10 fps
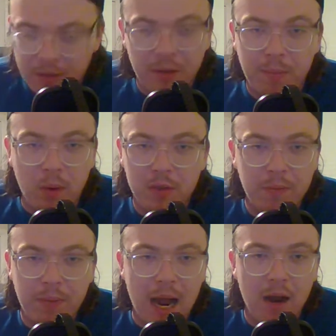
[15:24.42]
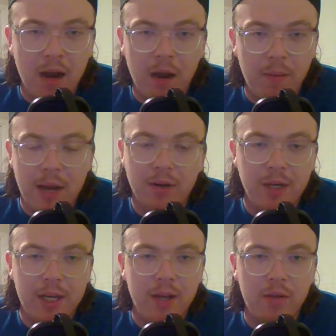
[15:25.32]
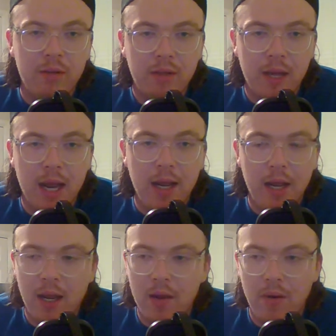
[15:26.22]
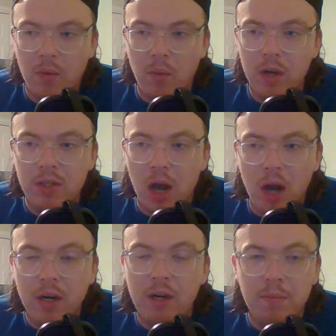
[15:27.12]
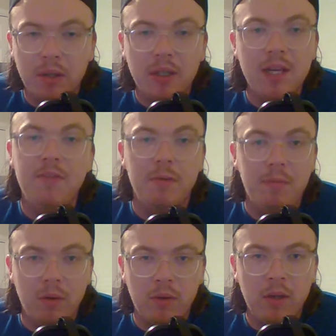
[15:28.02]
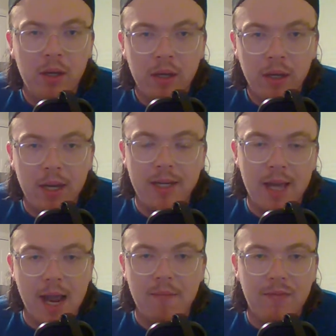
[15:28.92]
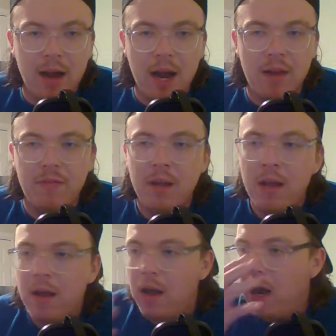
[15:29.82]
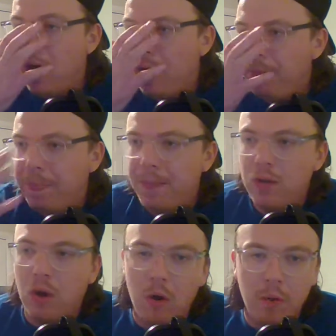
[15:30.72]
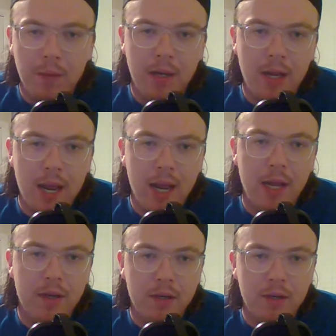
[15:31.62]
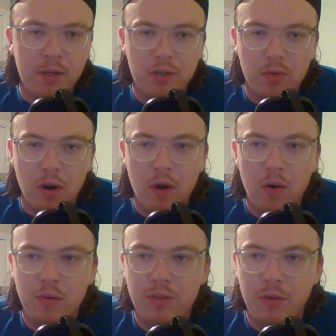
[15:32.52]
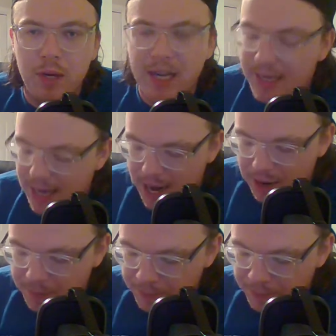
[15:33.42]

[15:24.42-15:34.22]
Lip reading: Bolts penalty kill was unbelievable in game 5. Coleman and Gaudreau do it again.